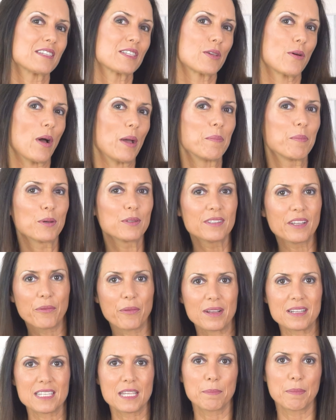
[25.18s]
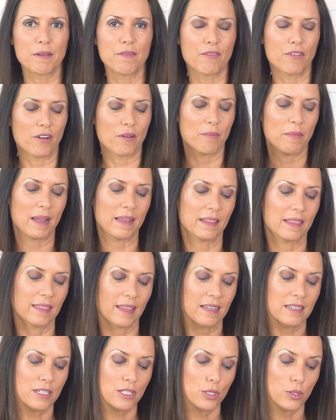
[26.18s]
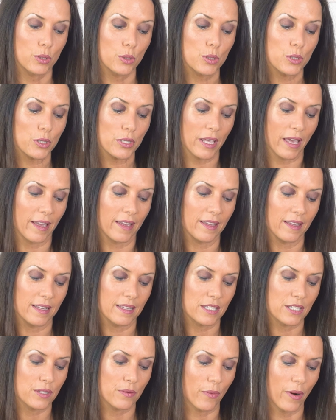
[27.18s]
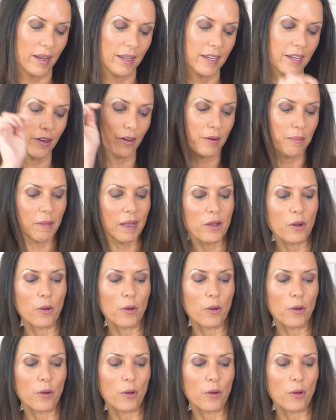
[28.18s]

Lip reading: so I put the recipe for my things to do today. It's right here in my